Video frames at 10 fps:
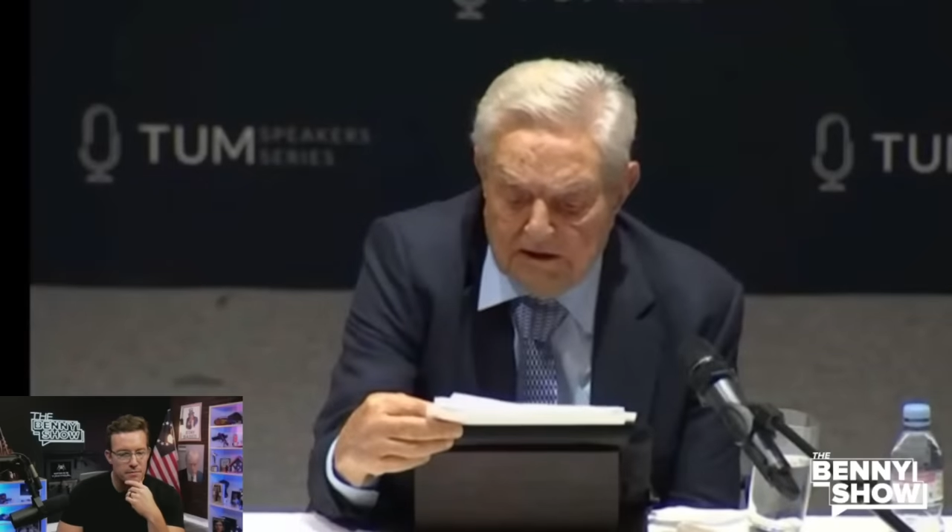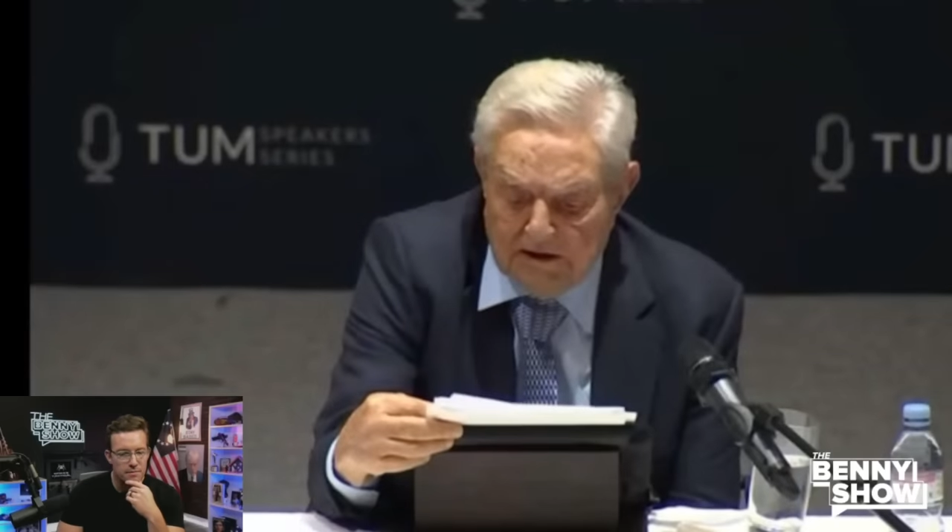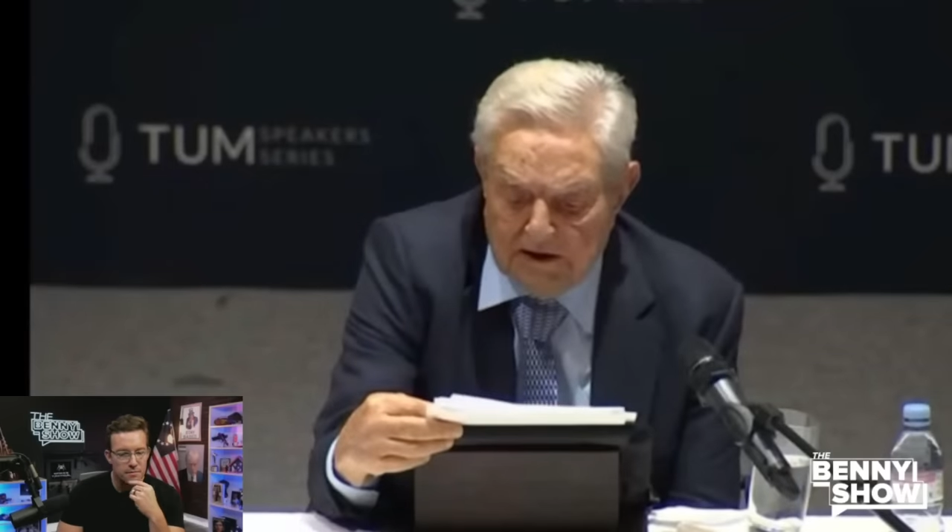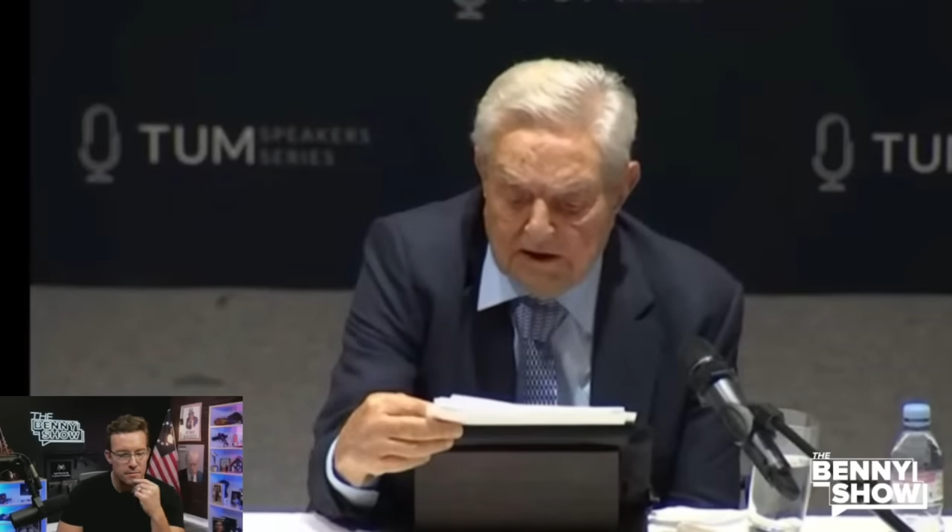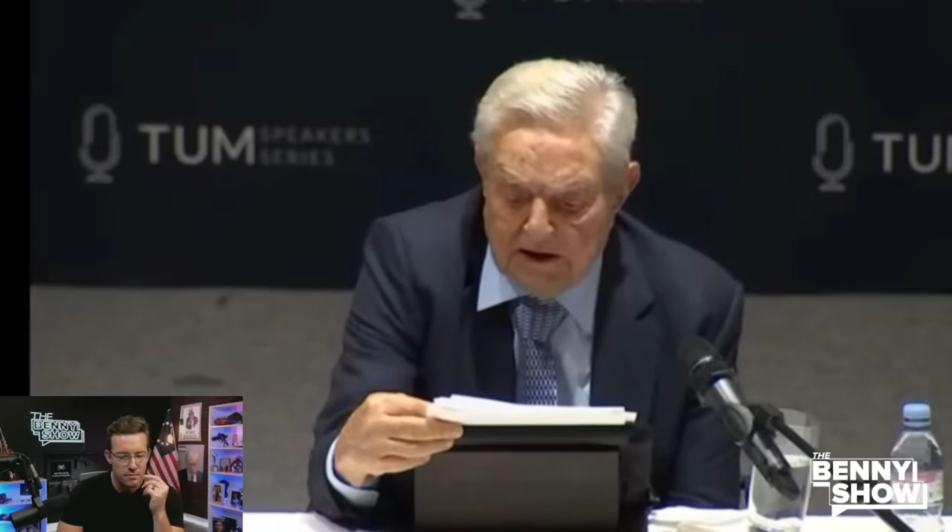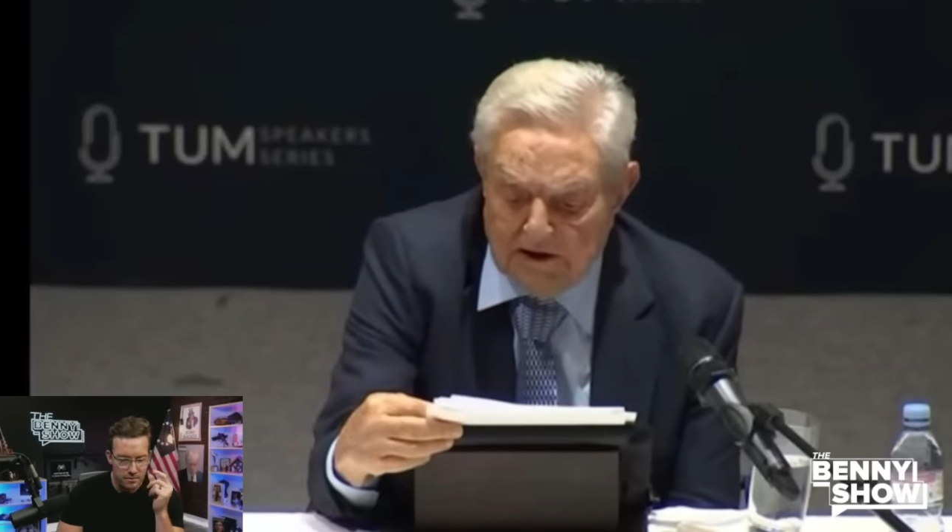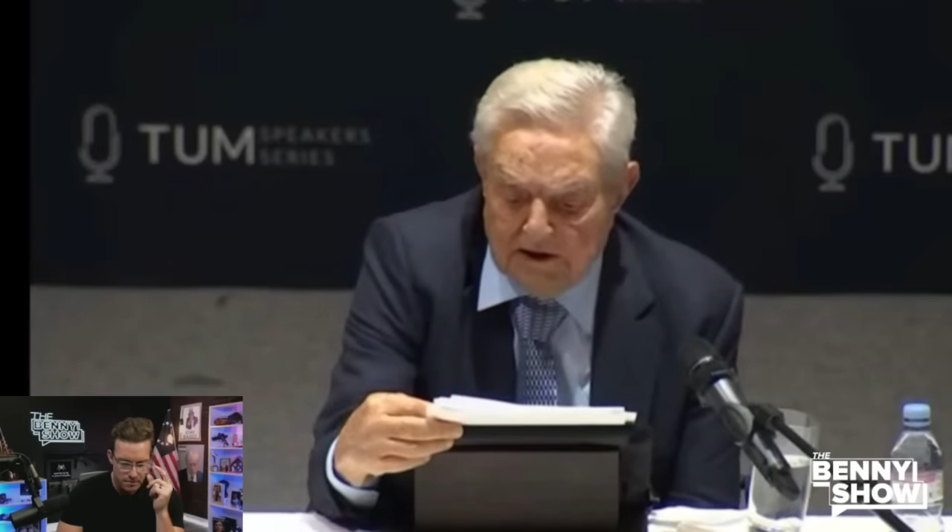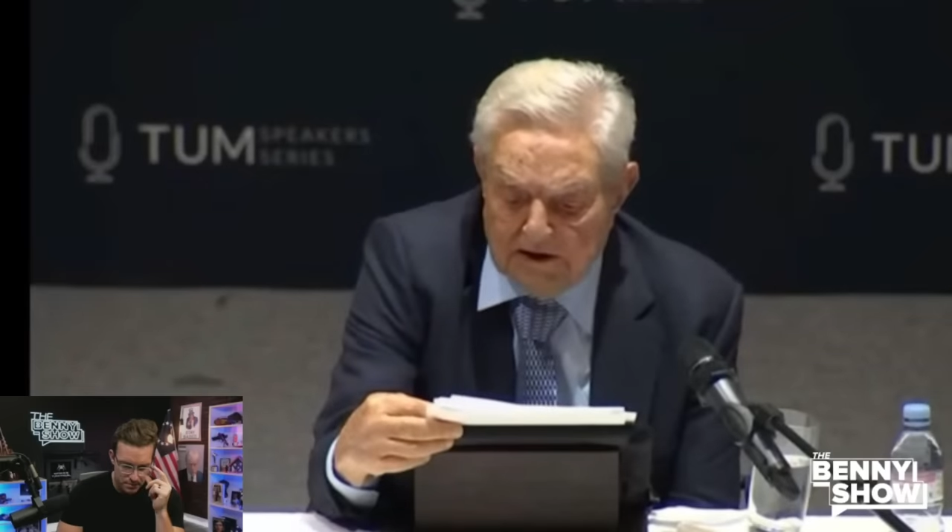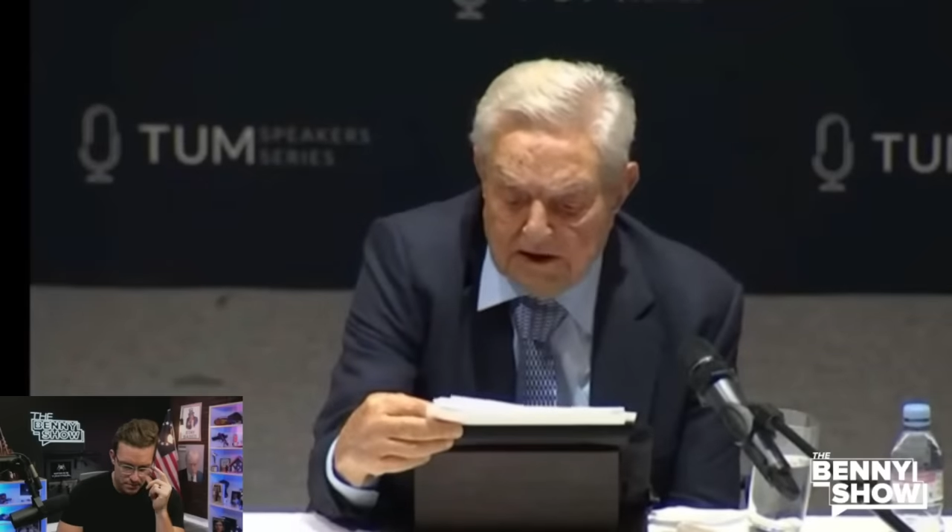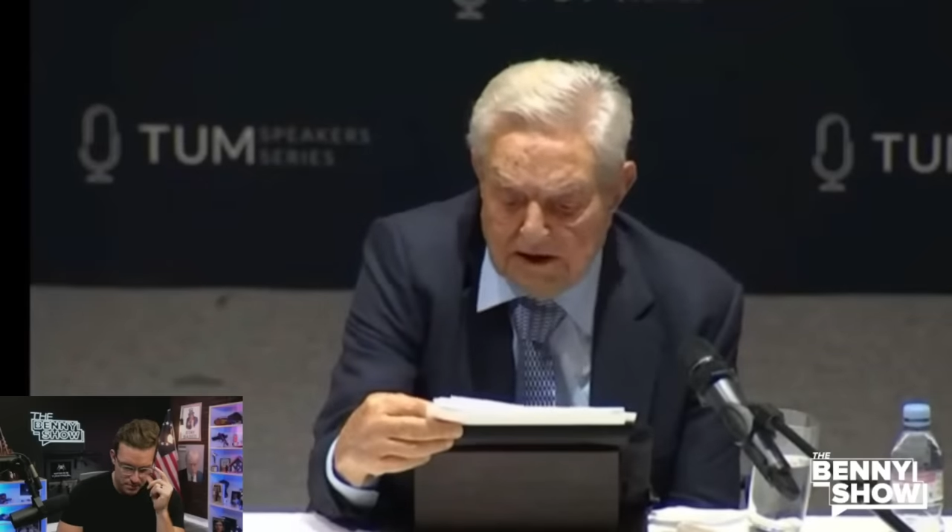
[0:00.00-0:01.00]

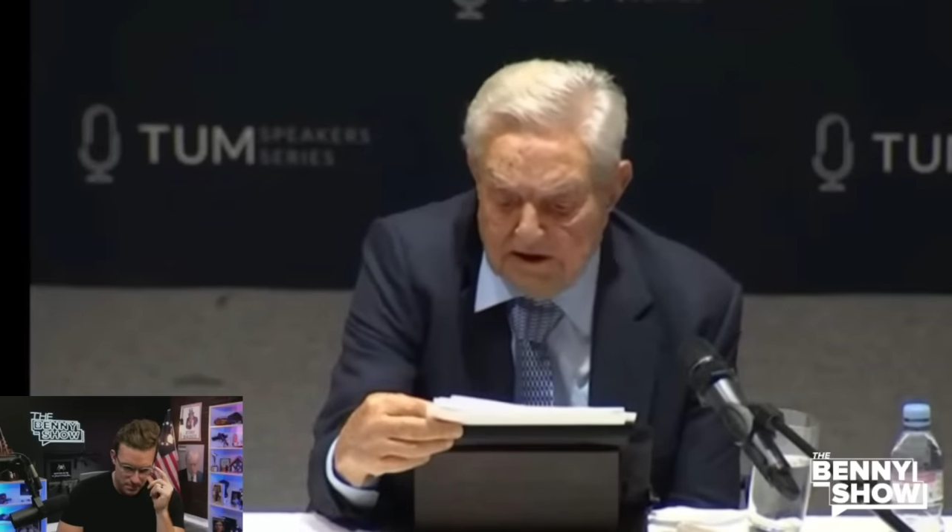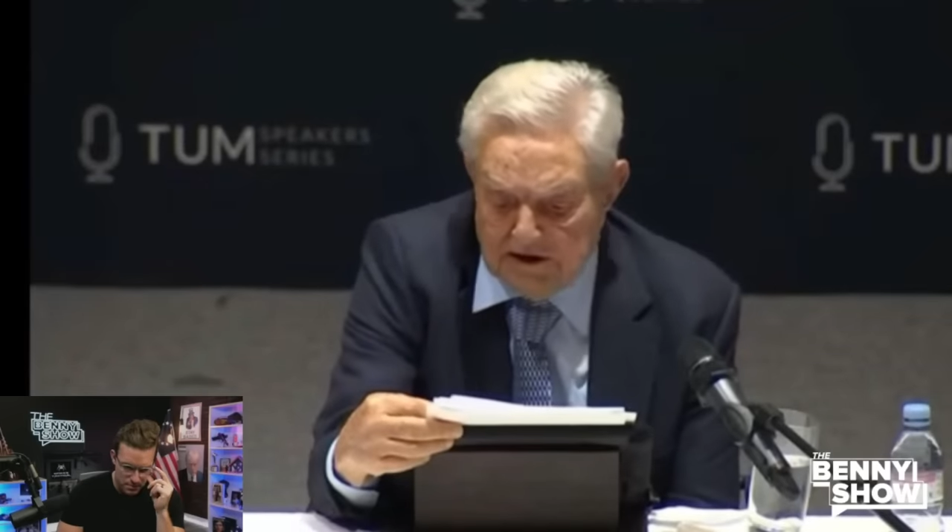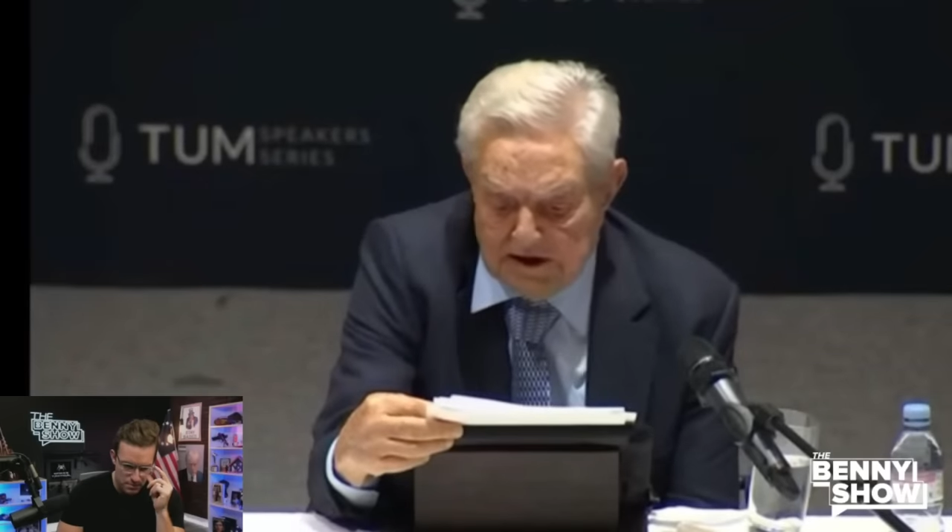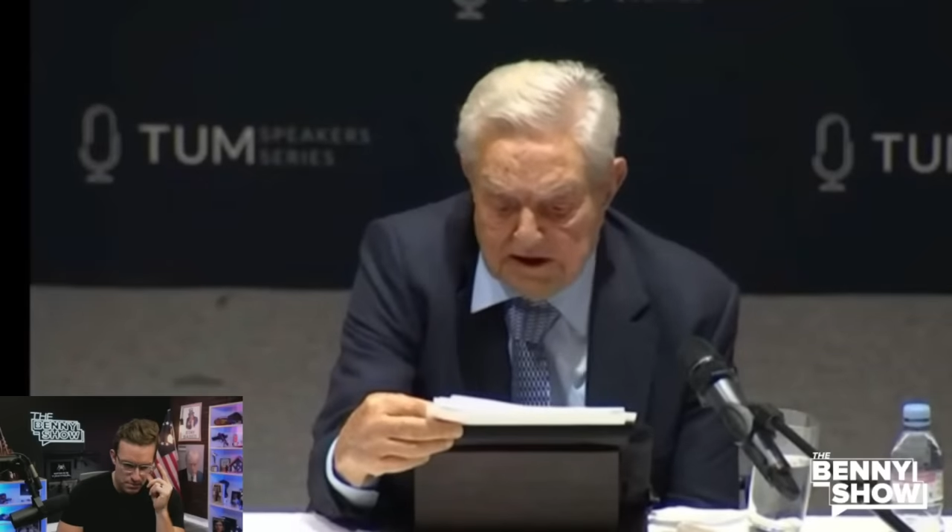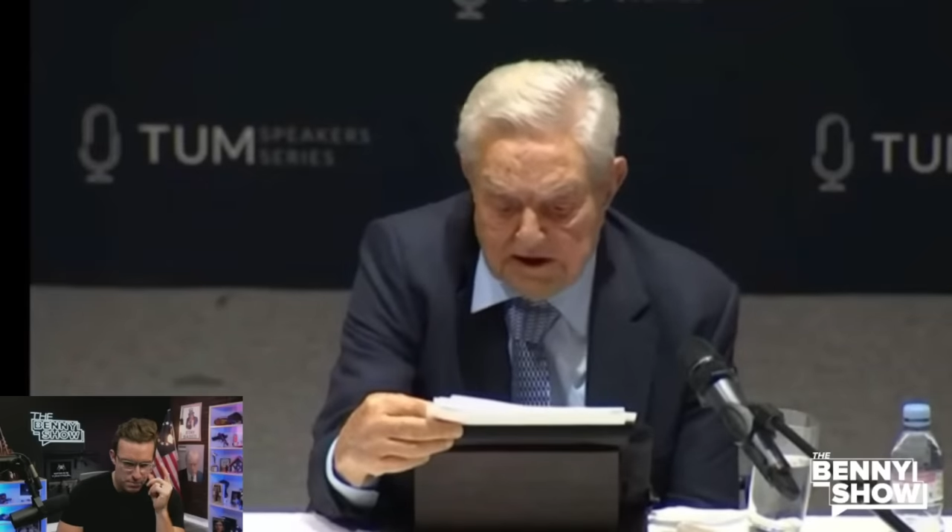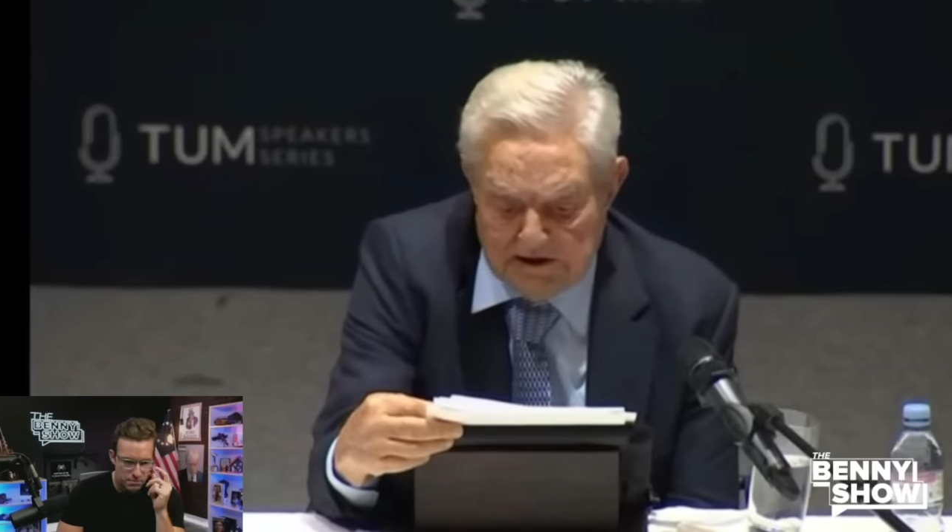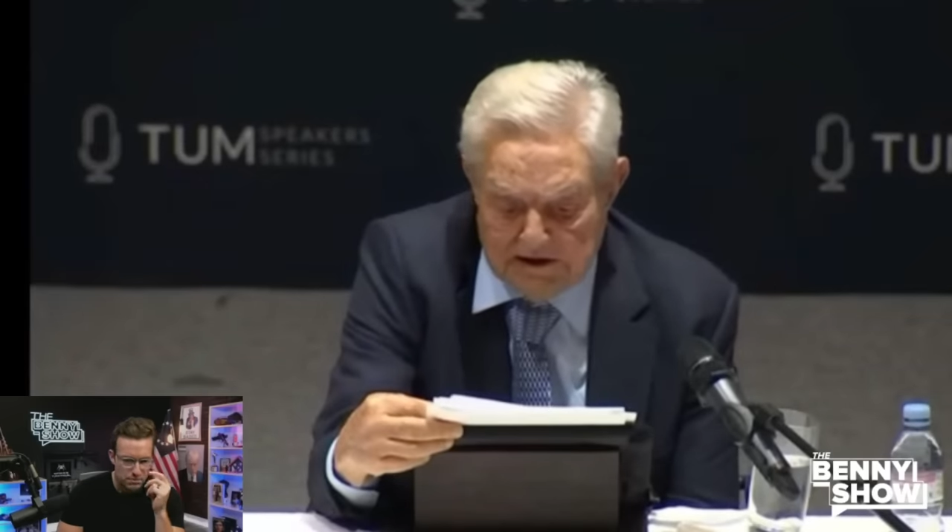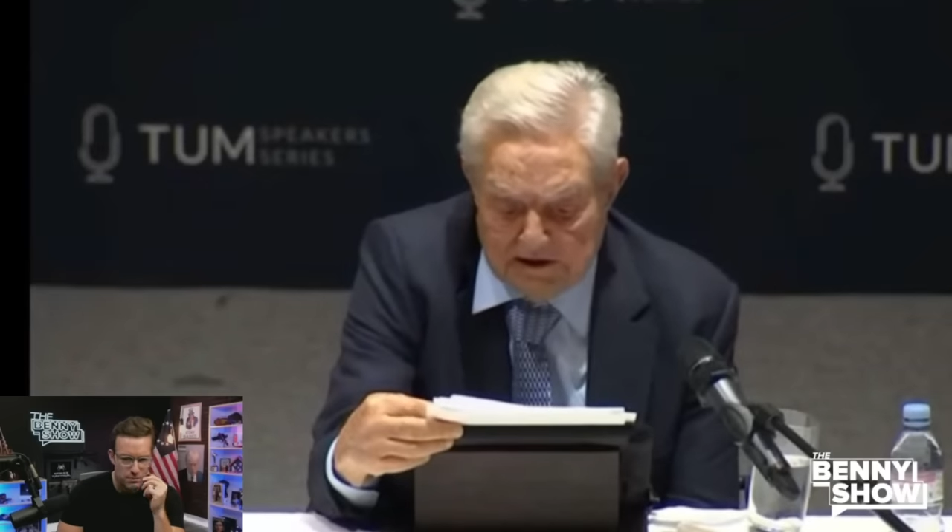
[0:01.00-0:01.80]
Greenland ice sheet